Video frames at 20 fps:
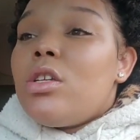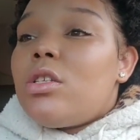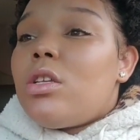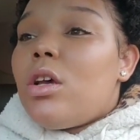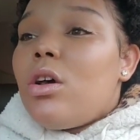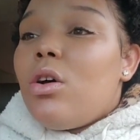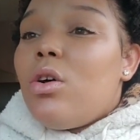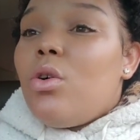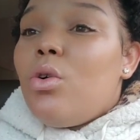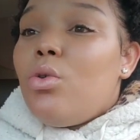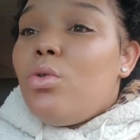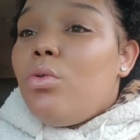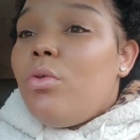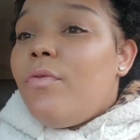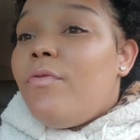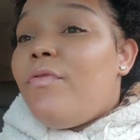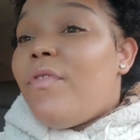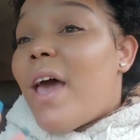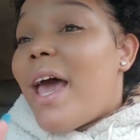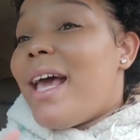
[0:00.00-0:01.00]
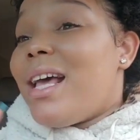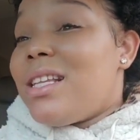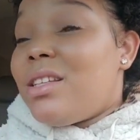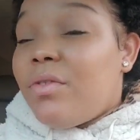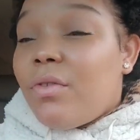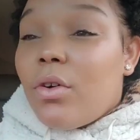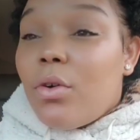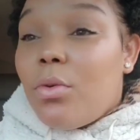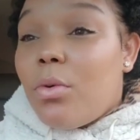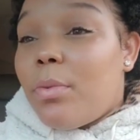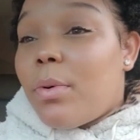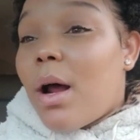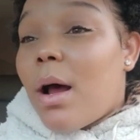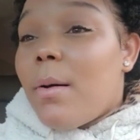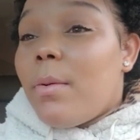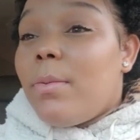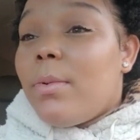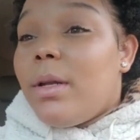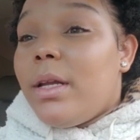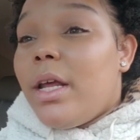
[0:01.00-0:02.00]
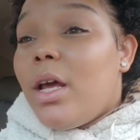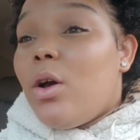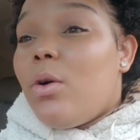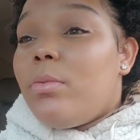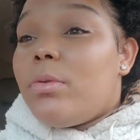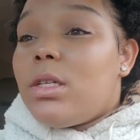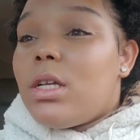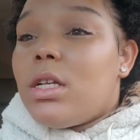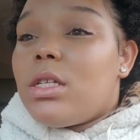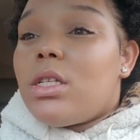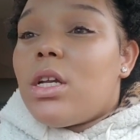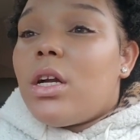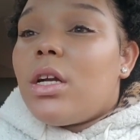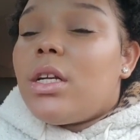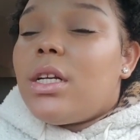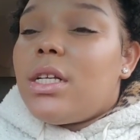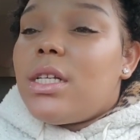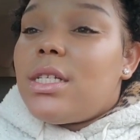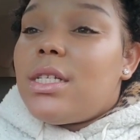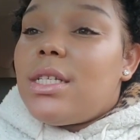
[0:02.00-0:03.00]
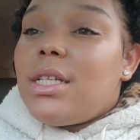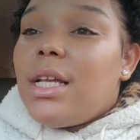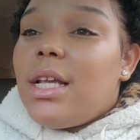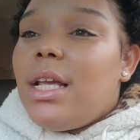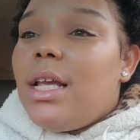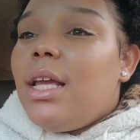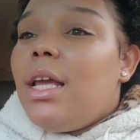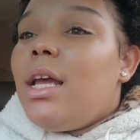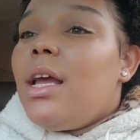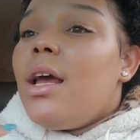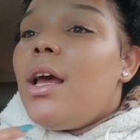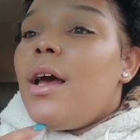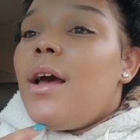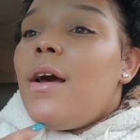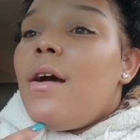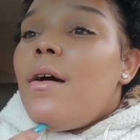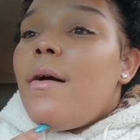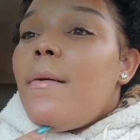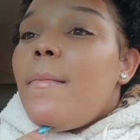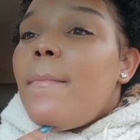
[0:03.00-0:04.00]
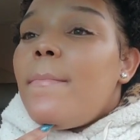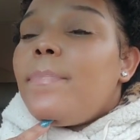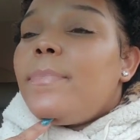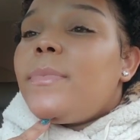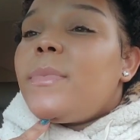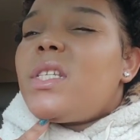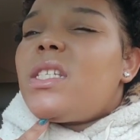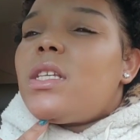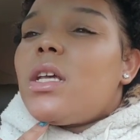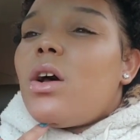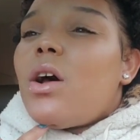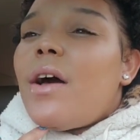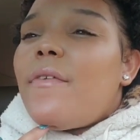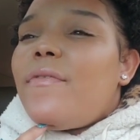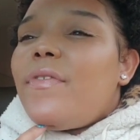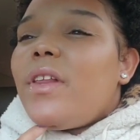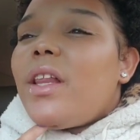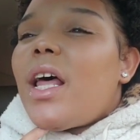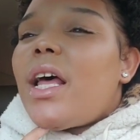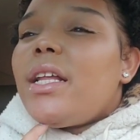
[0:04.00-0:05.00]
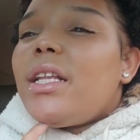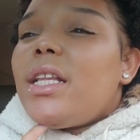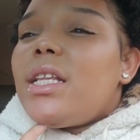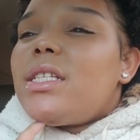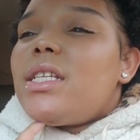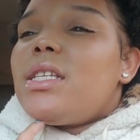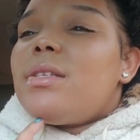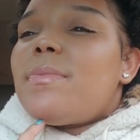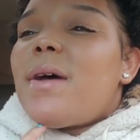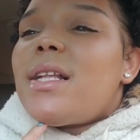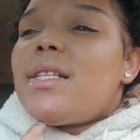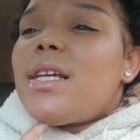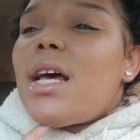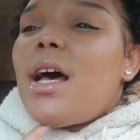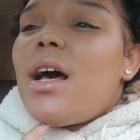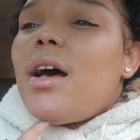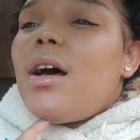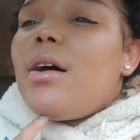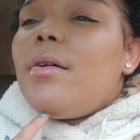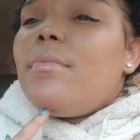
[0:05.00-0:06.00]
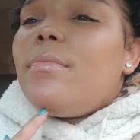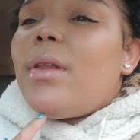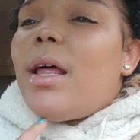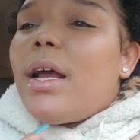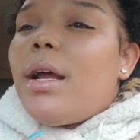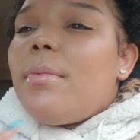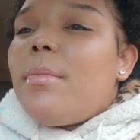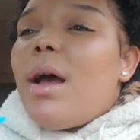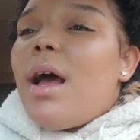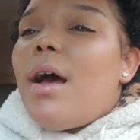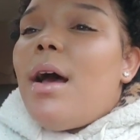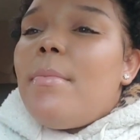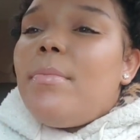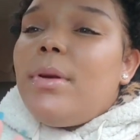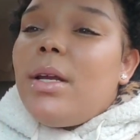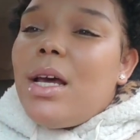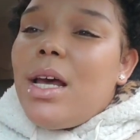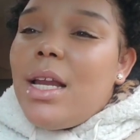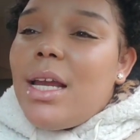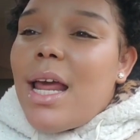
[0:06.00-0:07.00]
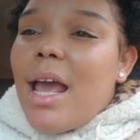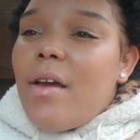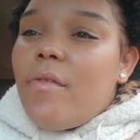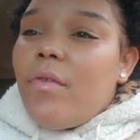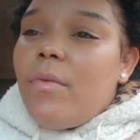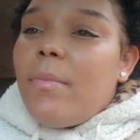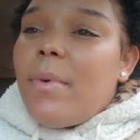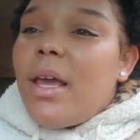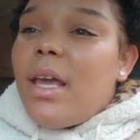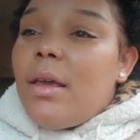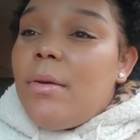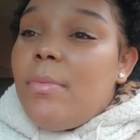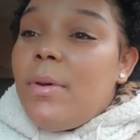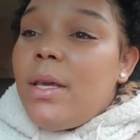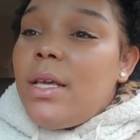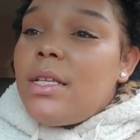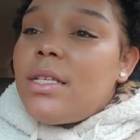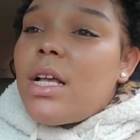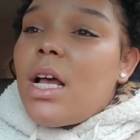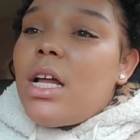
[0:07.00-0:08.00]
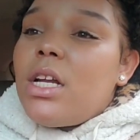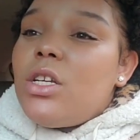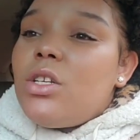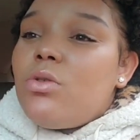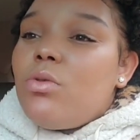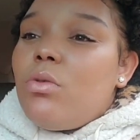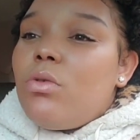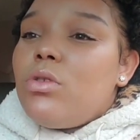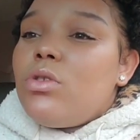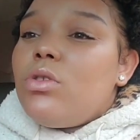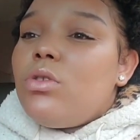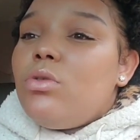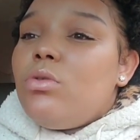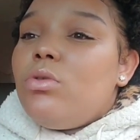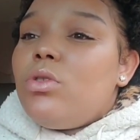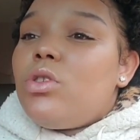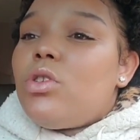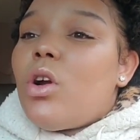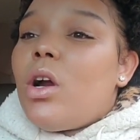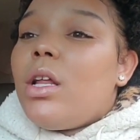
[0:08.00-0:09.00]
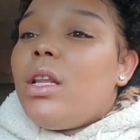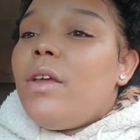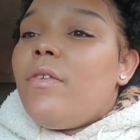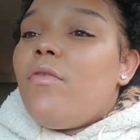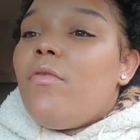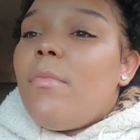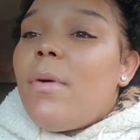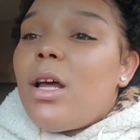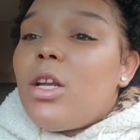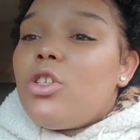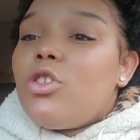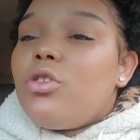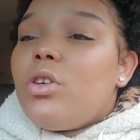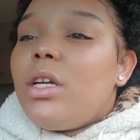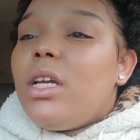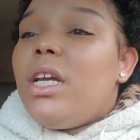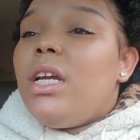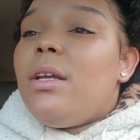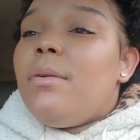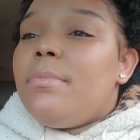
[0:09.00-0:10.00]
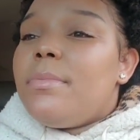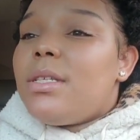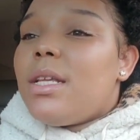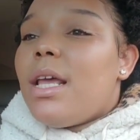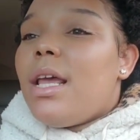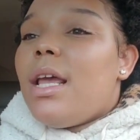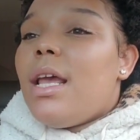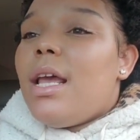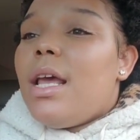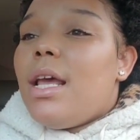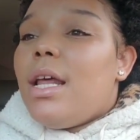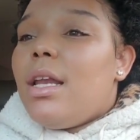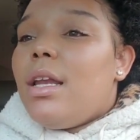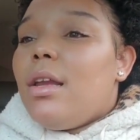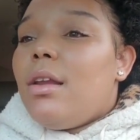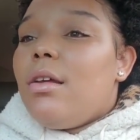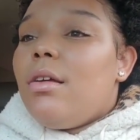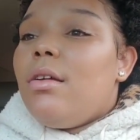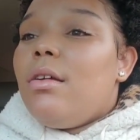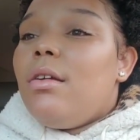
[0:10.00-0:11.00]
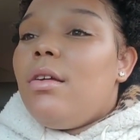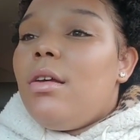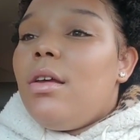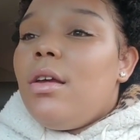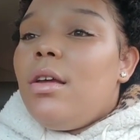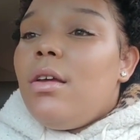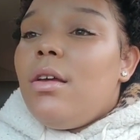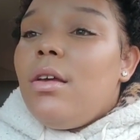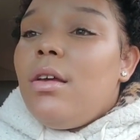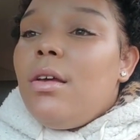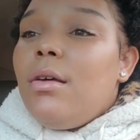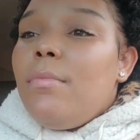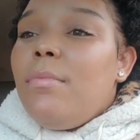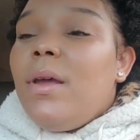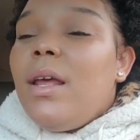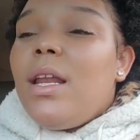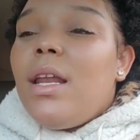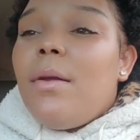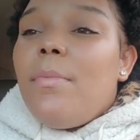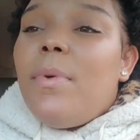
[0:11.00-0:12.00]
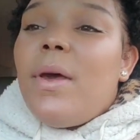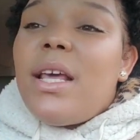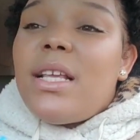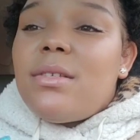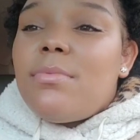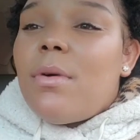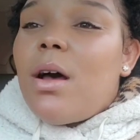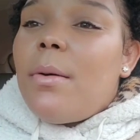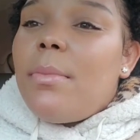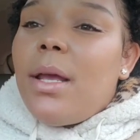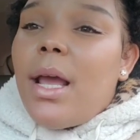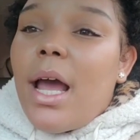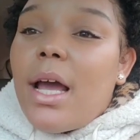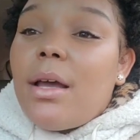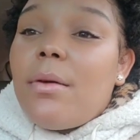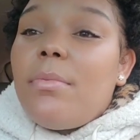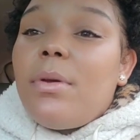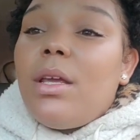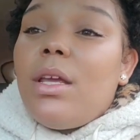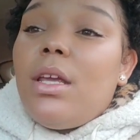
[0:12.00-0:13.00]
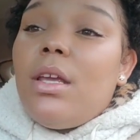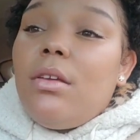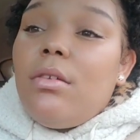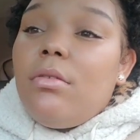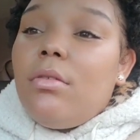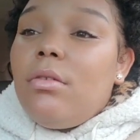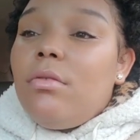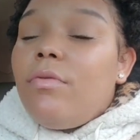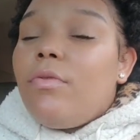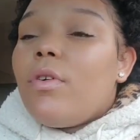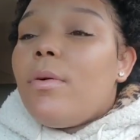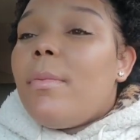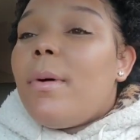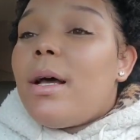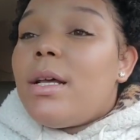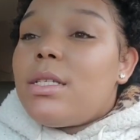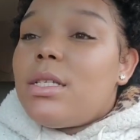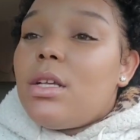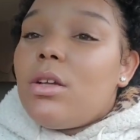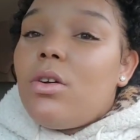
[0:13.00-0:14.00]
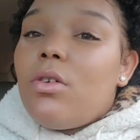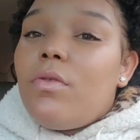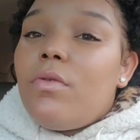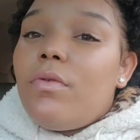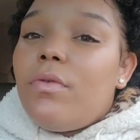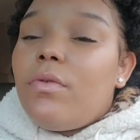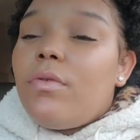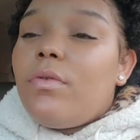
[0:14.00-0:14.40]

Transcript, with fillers: So fast forward will probably help to a certain extent. So I feel like this is my time like my I'm done having babies. I just want to start living my dreams and being the best mommy I can be for myself,